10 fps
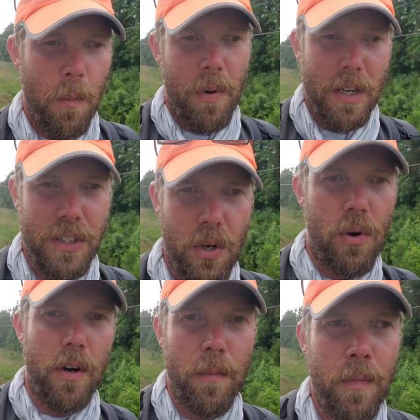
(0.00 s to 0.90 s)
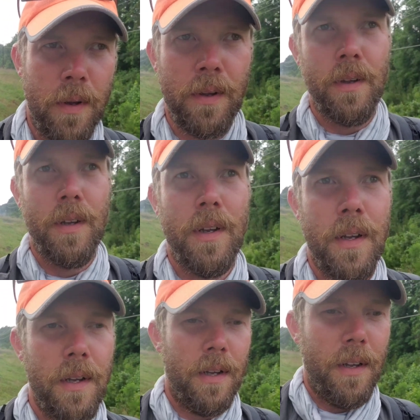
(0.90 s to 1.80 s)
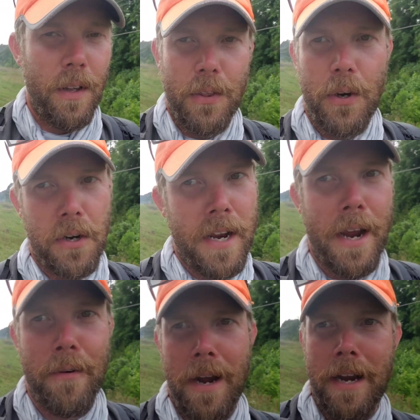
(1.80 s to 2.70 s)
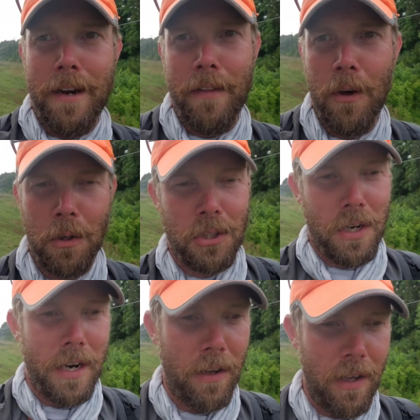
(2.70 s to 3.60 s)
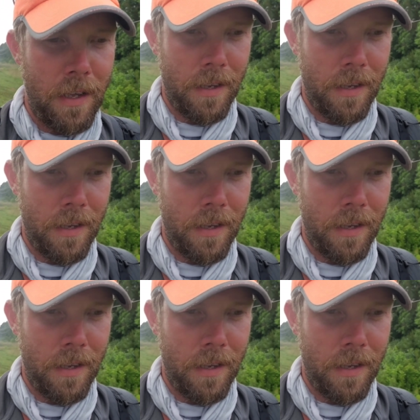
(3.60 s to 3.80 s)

Big storm, third day of rain on the whole trail